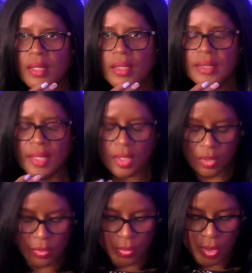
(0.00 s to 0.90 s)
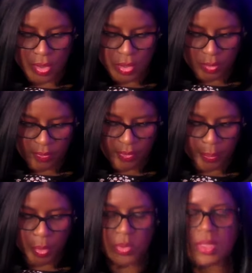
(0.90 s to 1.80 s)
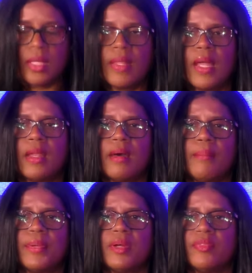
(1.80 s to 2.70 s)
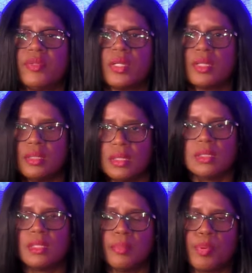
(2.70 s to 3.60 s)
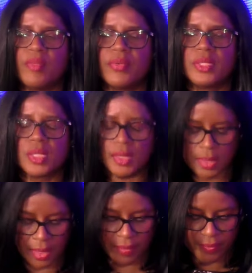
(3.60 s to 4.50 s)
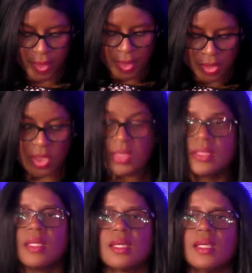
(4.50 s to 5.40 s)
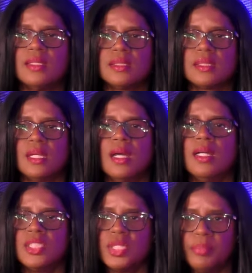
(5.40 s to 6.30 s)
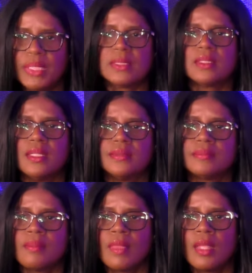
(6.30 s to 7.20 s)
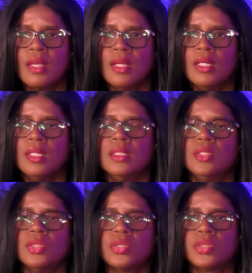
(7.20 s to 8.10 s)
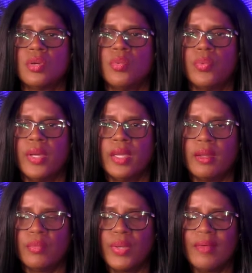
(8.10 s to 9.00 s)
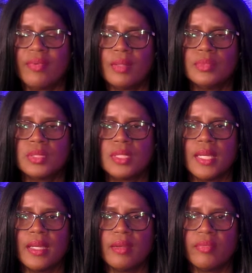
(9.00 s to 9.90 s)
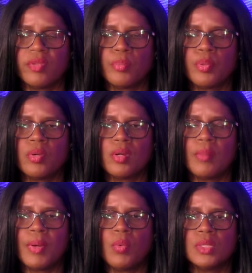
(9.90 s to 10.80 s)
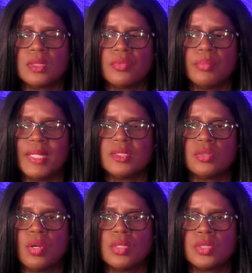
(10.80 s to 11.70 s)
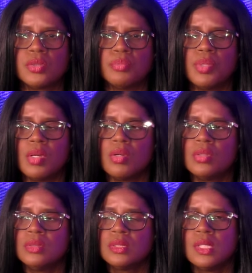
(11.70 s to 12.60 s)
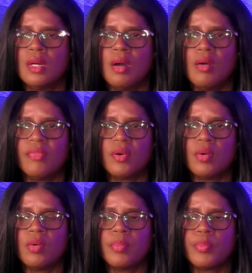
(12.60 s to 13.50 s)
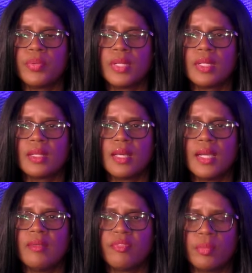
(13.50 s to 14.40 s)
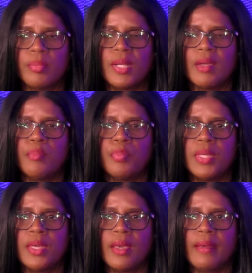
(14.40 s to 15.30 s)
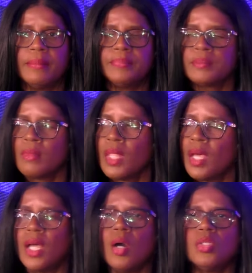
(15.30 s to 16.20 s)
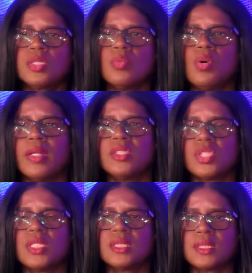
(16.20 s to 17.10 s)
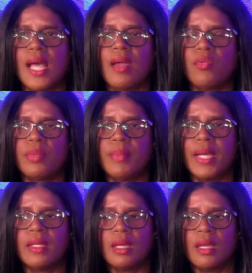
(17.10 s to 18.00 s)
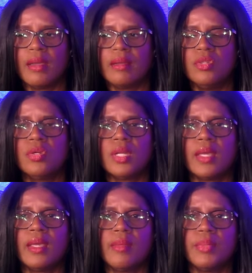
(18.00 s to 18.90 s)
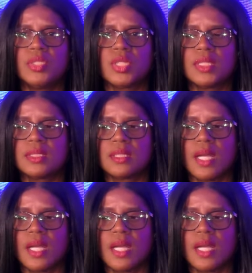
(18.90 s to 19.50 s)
thank you also for posting that number for Colleen that Prophet just gave, just in case she missed it. So here, we have come to the end of the program. I want to remind you all tomorrow of our prayer line from 9 p.m. I also want to just remind, you're going to hear me just